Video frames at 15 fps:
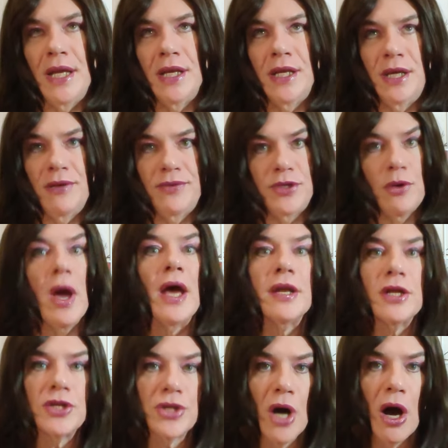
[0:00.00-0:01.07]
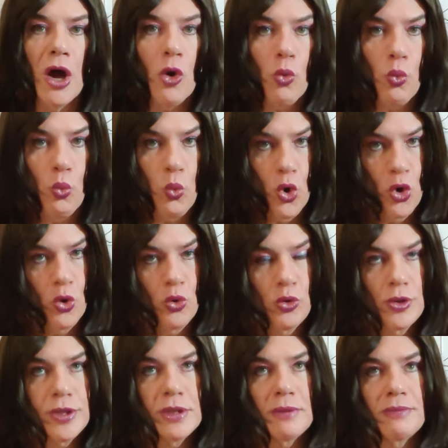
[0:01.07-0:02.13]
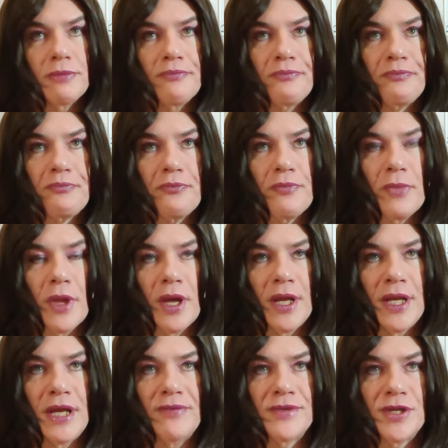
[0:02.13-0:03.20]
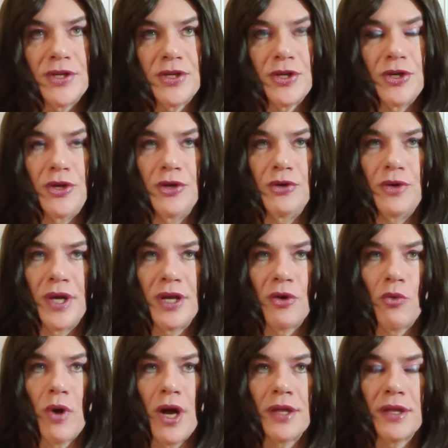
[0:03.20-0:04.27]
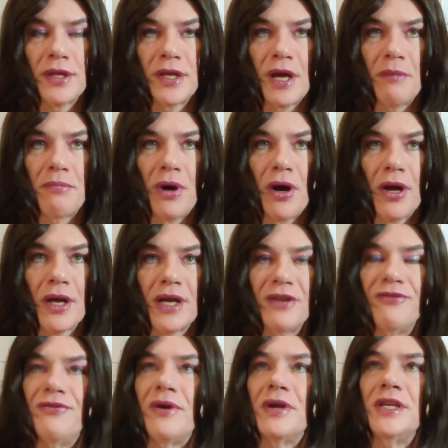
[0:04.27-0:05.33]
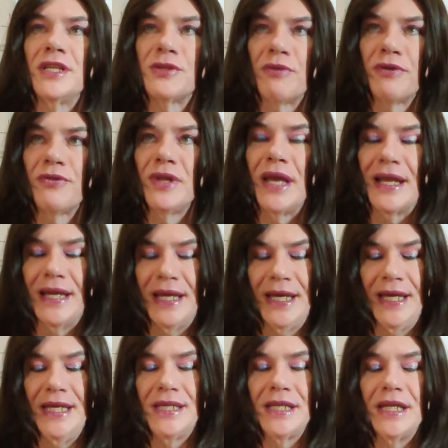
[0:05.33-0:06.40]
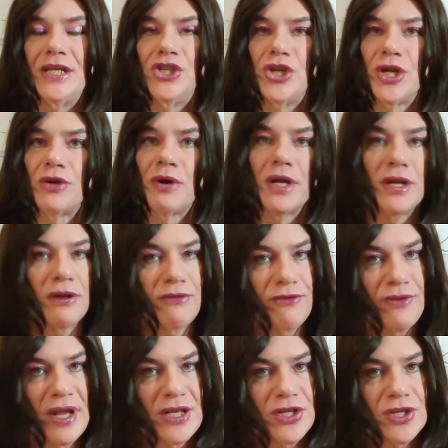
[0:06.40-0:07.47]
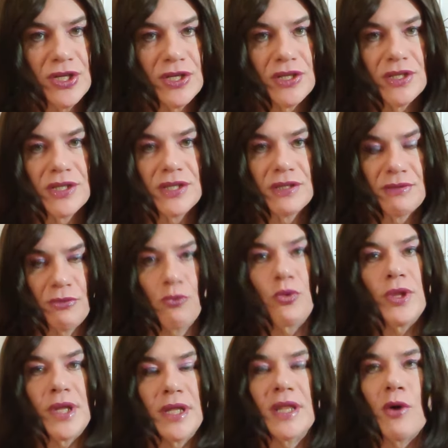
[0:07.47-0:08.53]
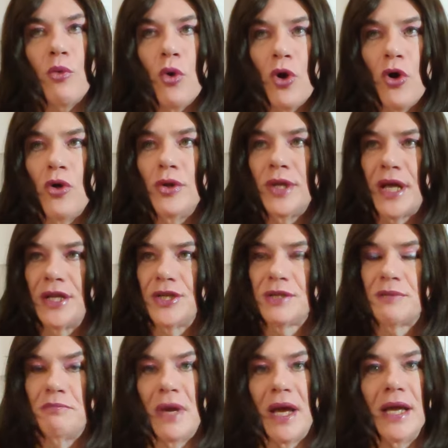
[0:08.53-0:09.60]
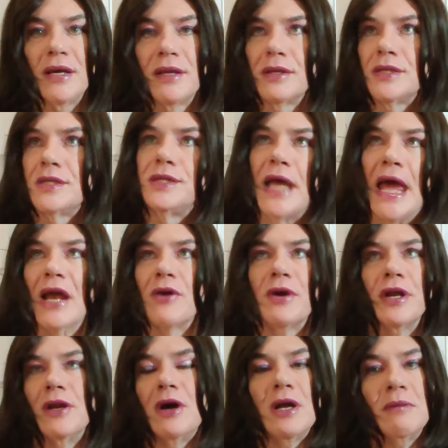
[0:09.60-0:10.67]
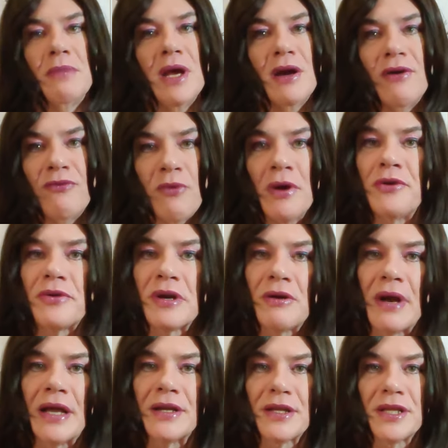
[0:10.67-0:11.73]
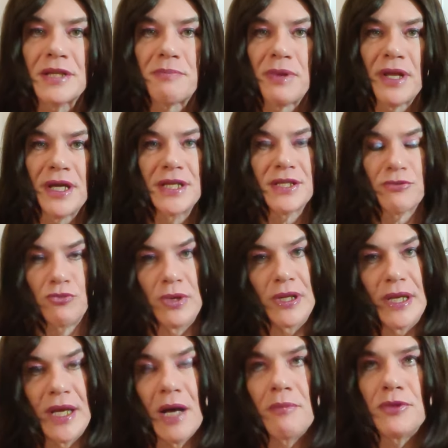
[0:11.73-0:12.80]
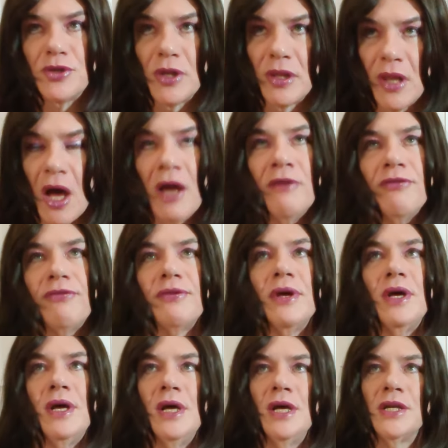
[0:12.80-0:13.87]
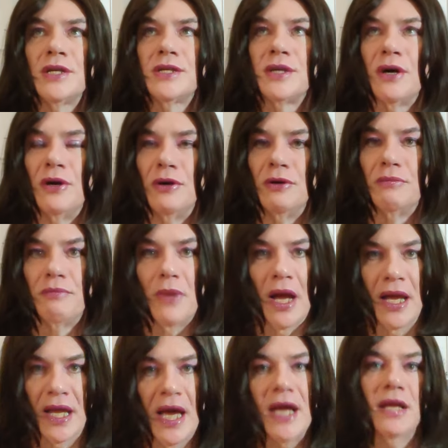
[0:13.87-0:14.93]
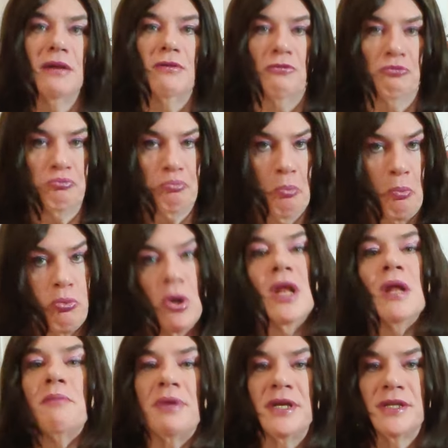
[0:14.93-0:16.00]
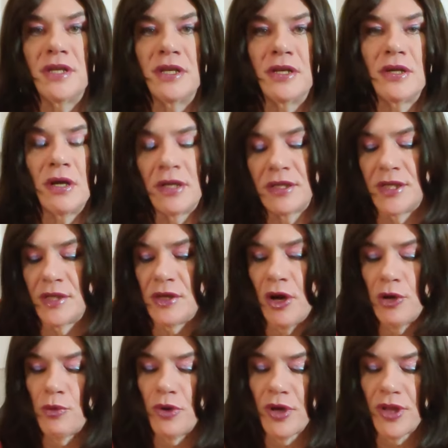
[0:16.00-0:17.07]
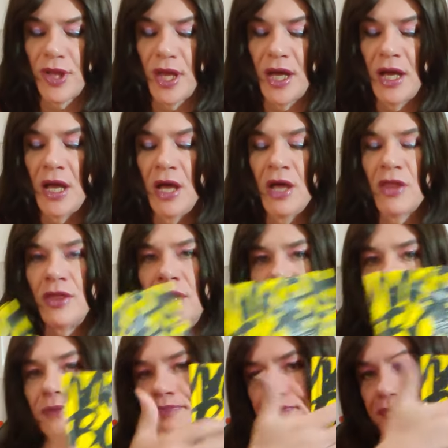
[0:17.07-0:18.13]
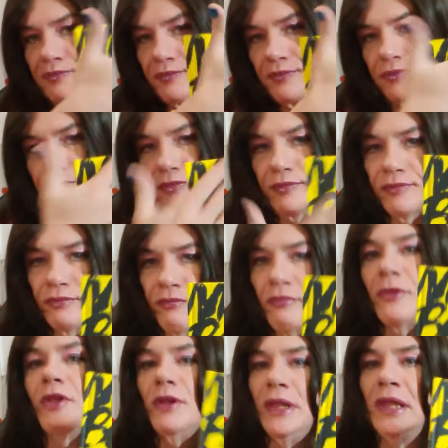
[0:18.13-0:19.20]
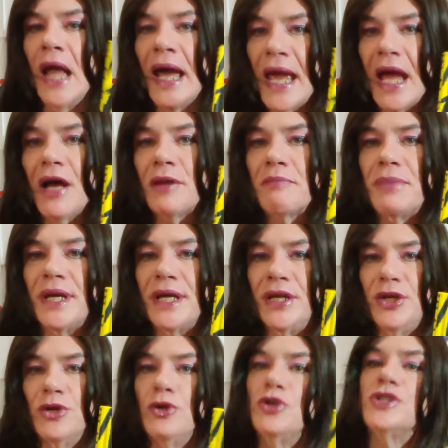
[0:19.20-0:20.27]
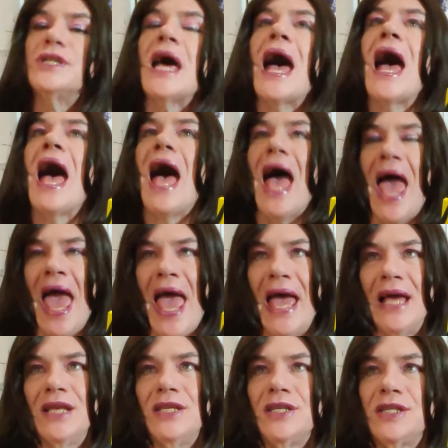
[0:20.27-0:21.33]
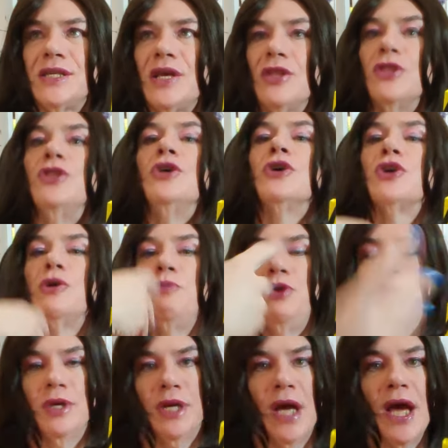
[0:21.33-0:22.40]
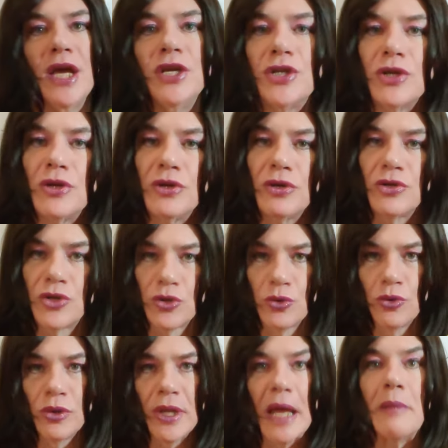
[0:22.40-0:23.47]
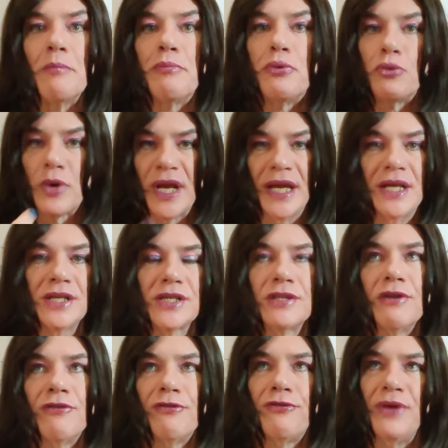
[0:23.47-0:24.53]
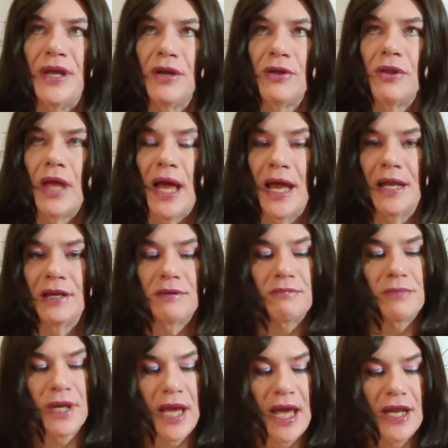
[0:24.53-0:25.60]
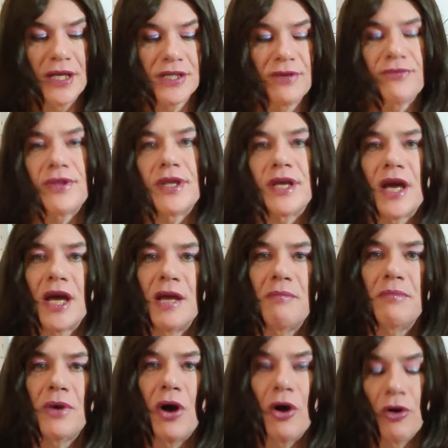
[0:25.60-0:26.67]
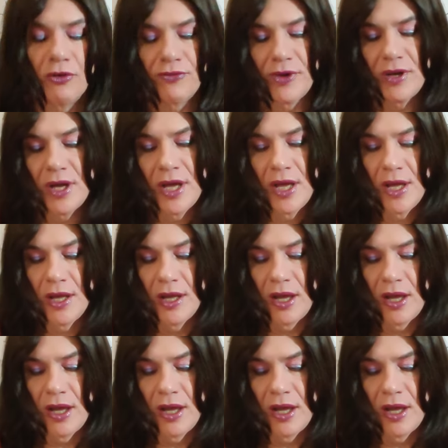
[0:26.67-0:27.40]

It gives you an entire world. It gives it to you in a way that the umpire can very swiftly and easily generate adventures within the world and just make the staggering nightmare of wandering around in this place really come to life. So, again, brilliant piece of design work there. The layout being used as the communication tool that brings the feel and mechanics of the game over.